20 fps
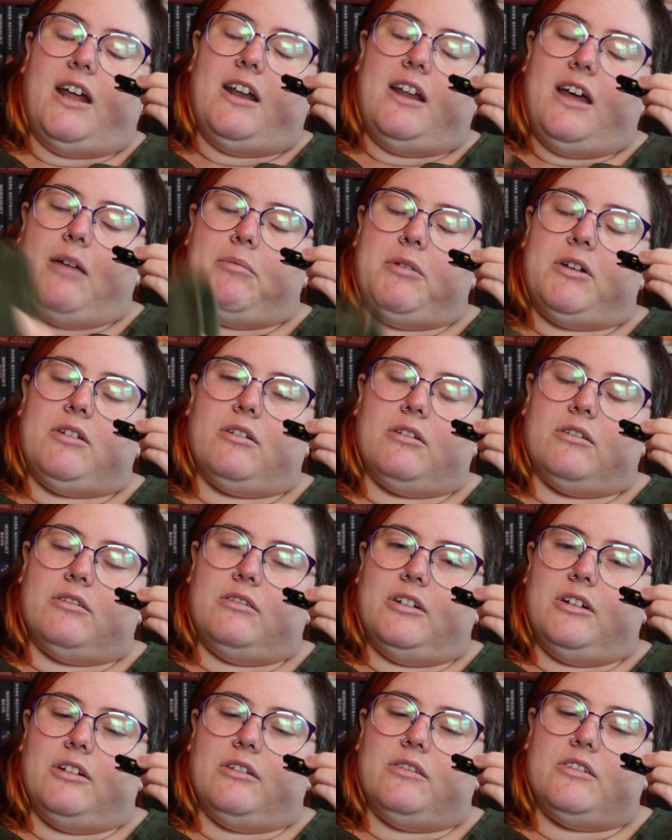happened
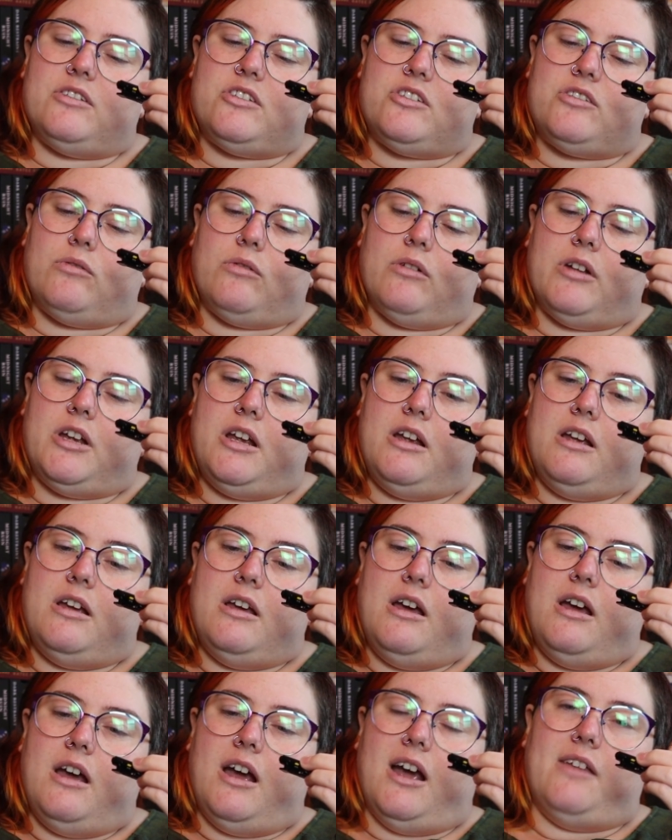earlier in the story,
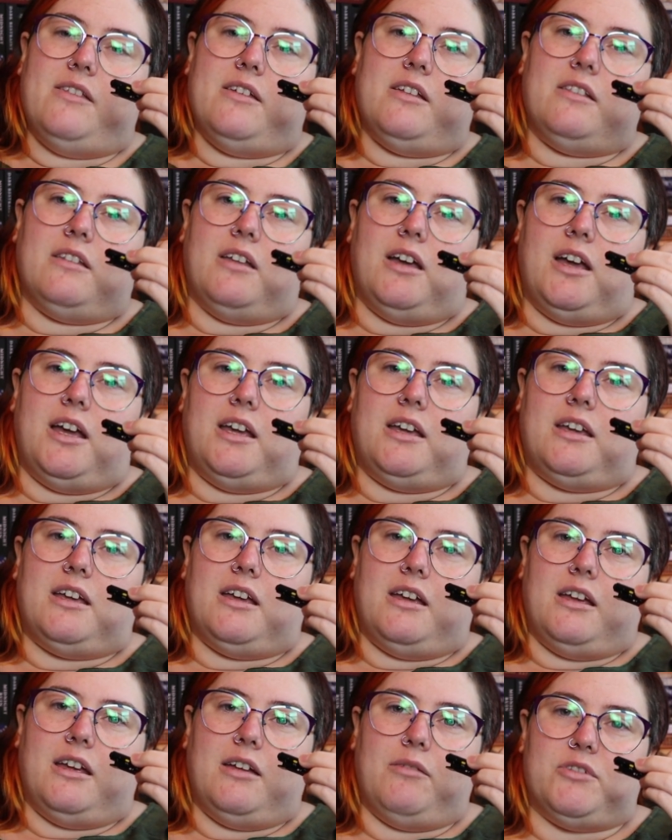and then, like,
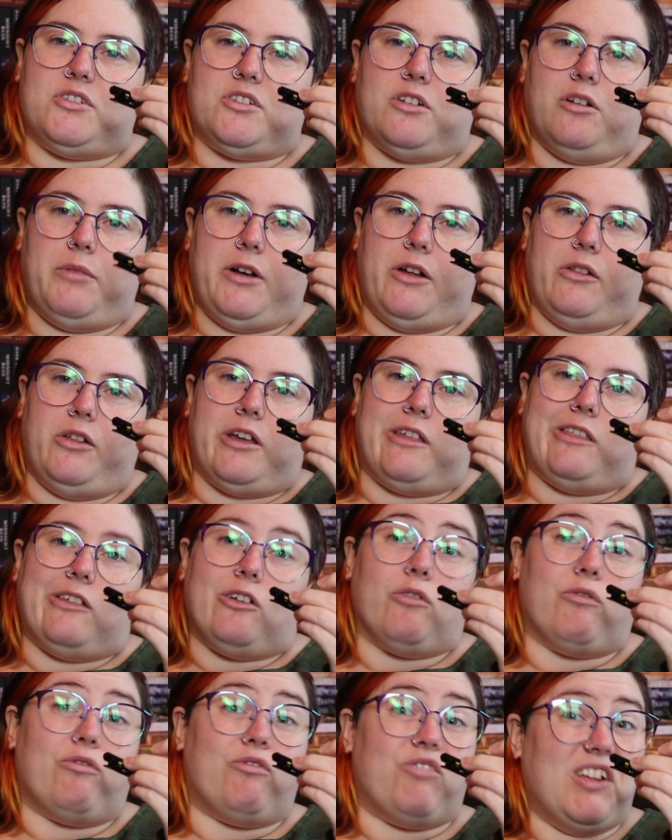it was all about, like,
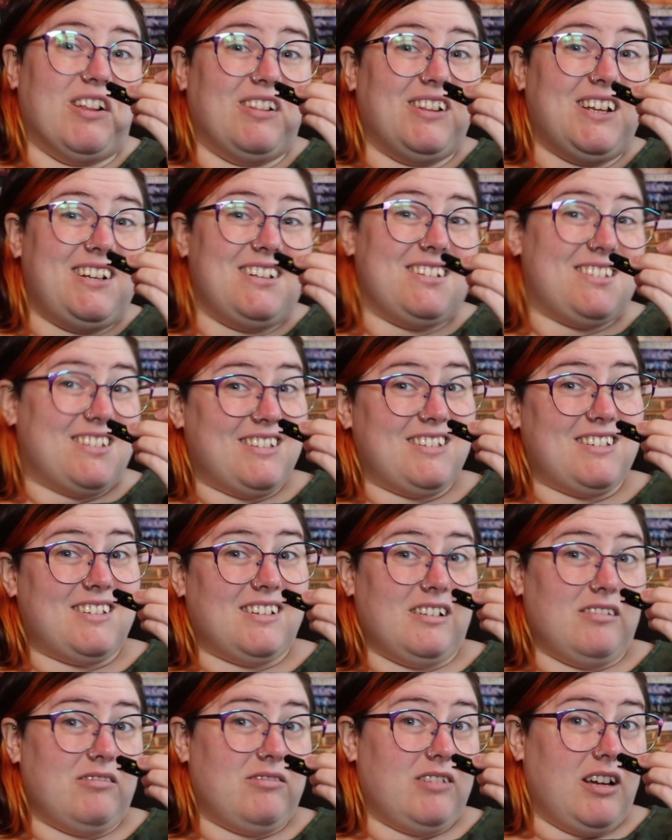their feelings and
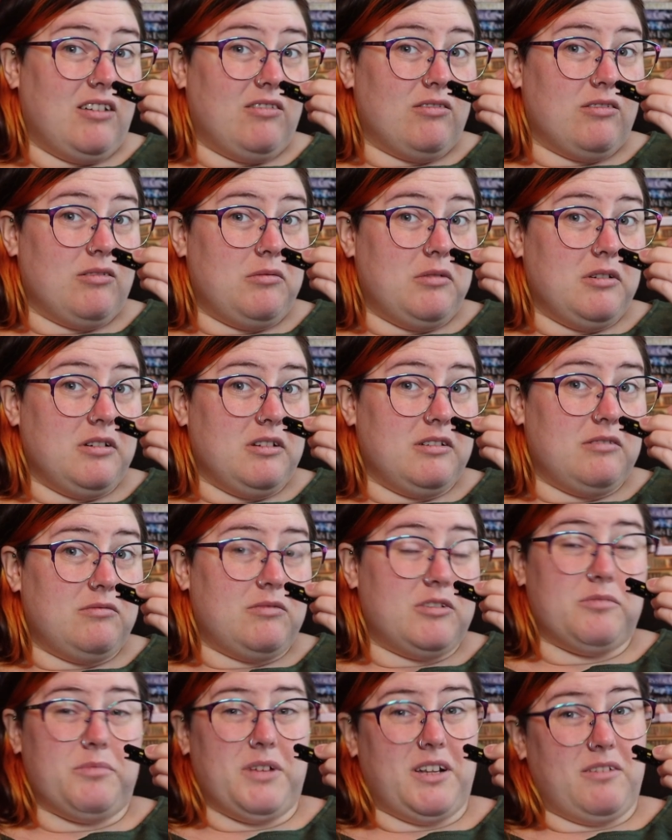stuff afterward,
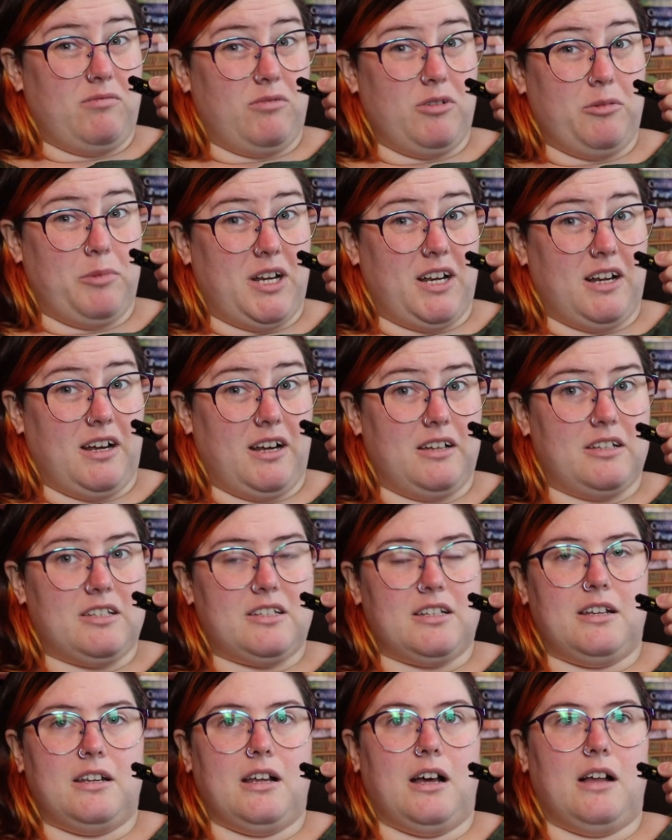would have been
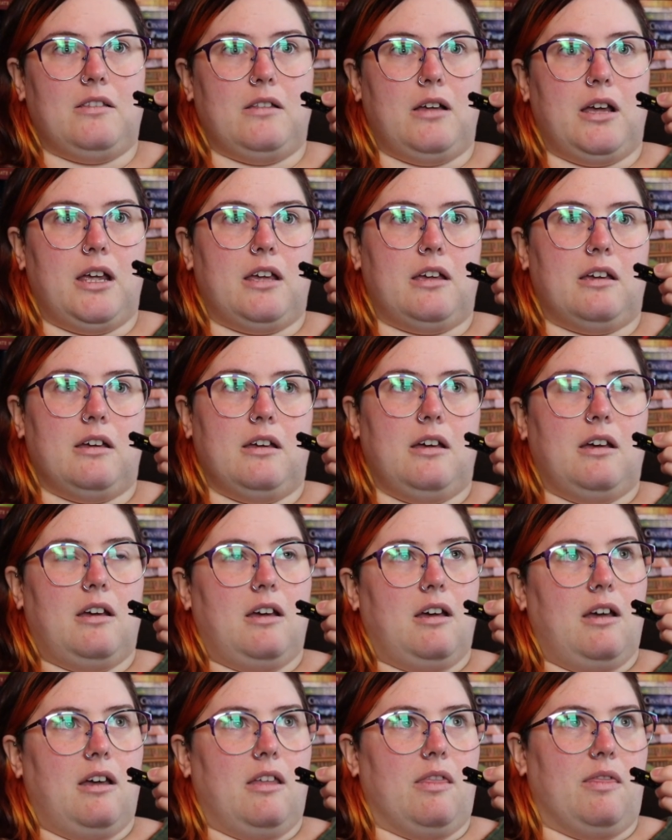nice, and not, like,
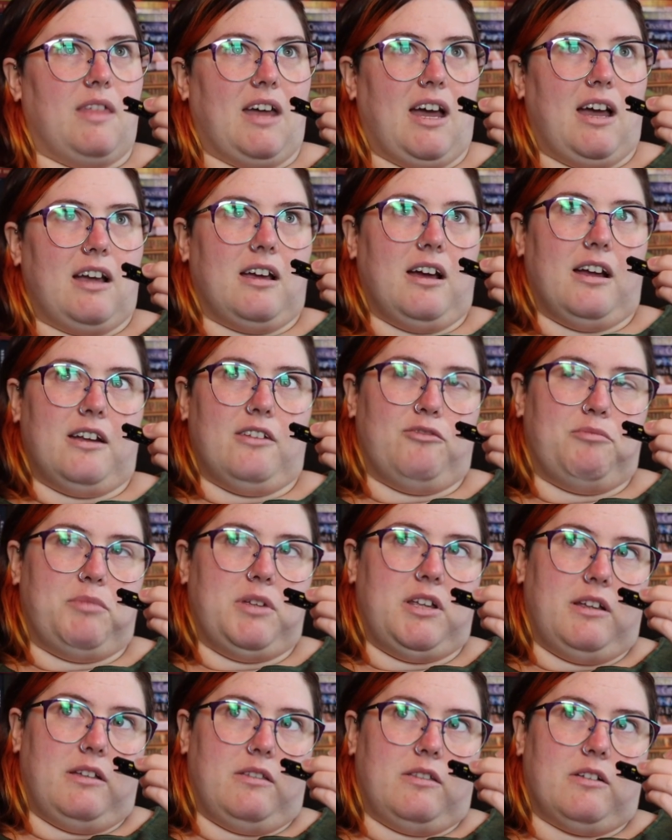that kind of
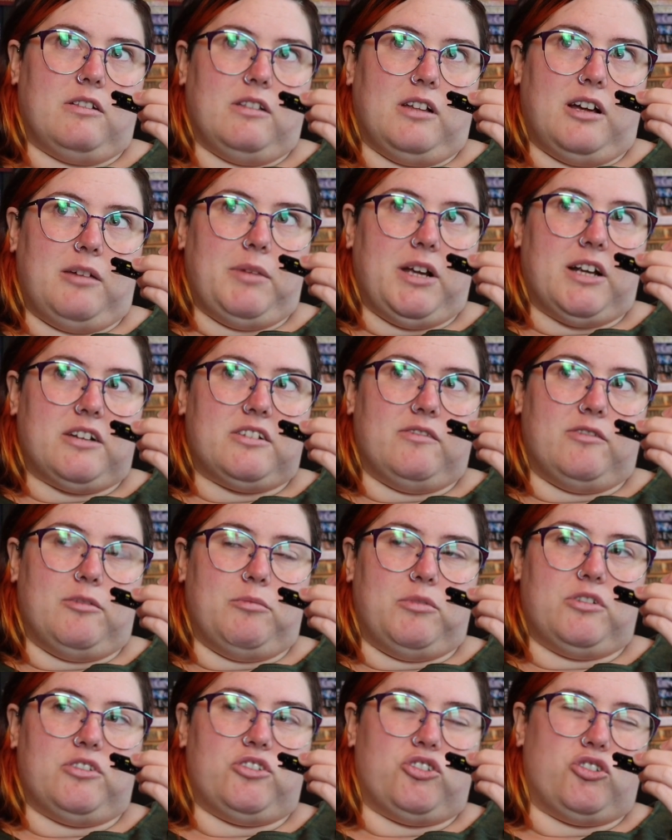being the climax of the
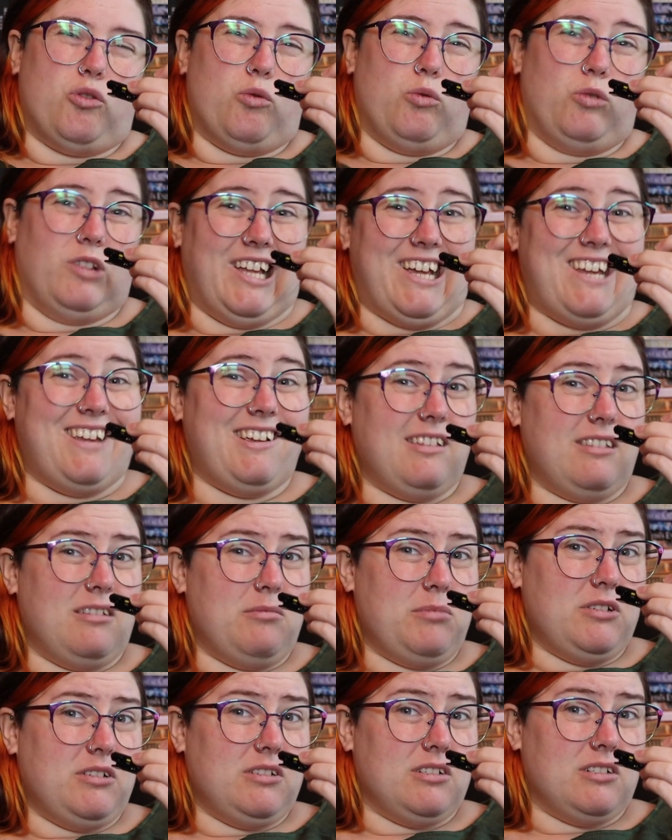book so late in the
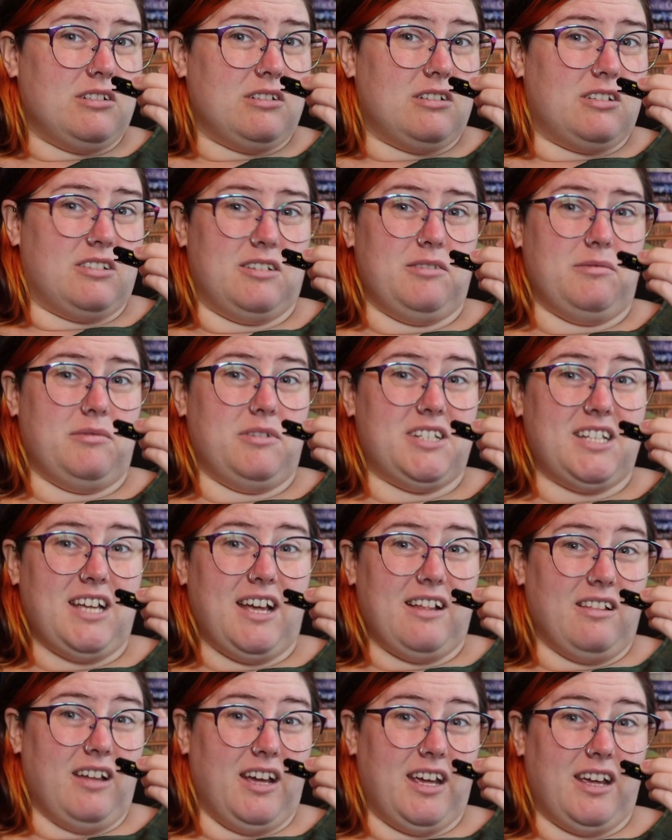book, because it was
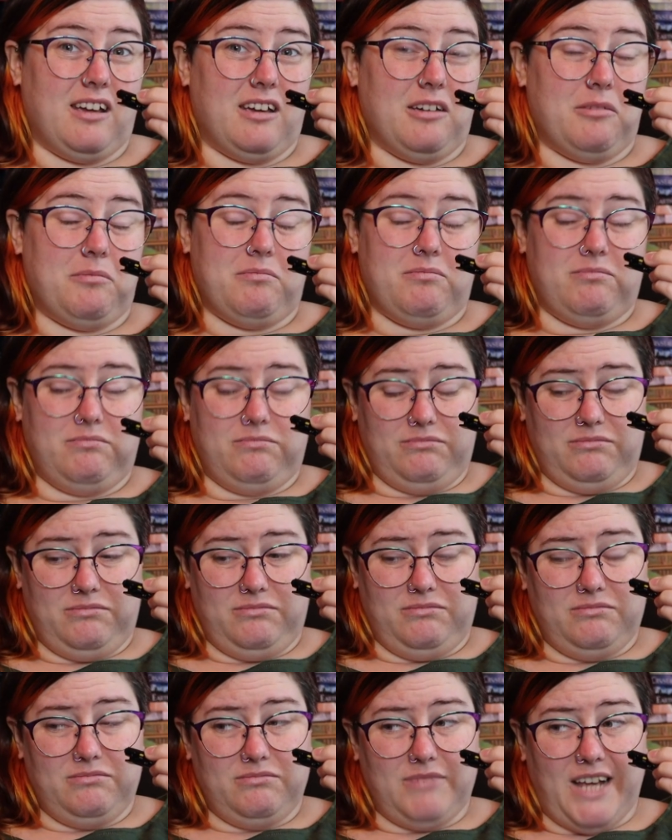at, like,
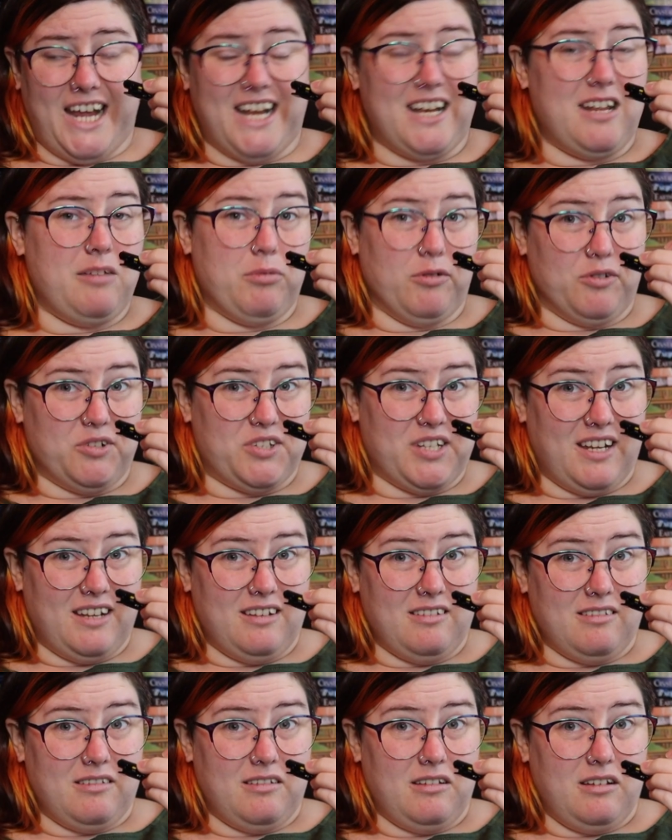
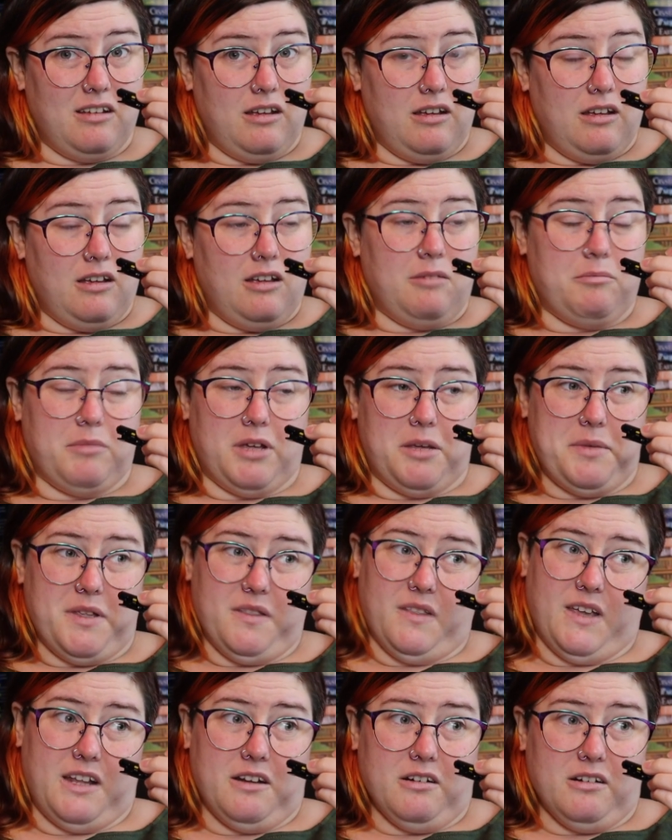80%, maybe
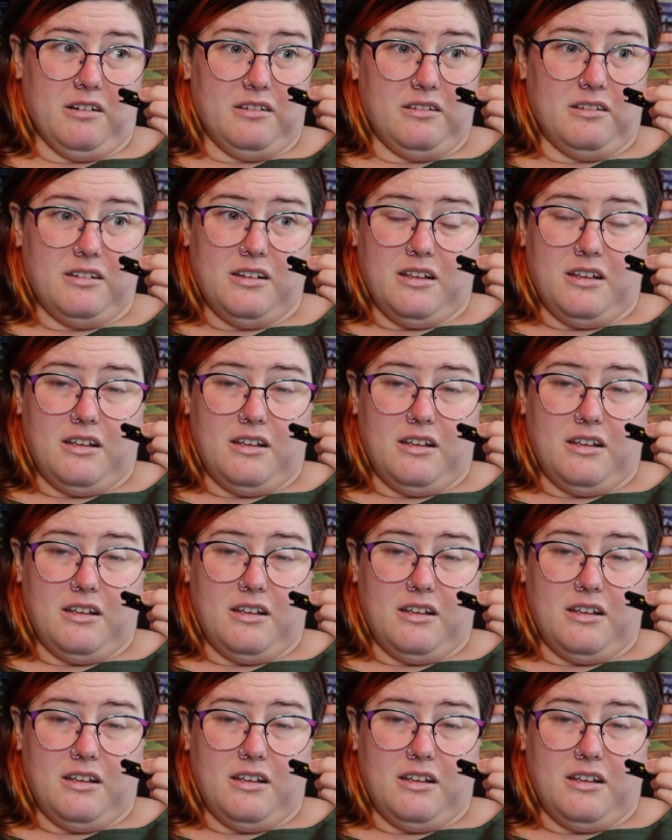later,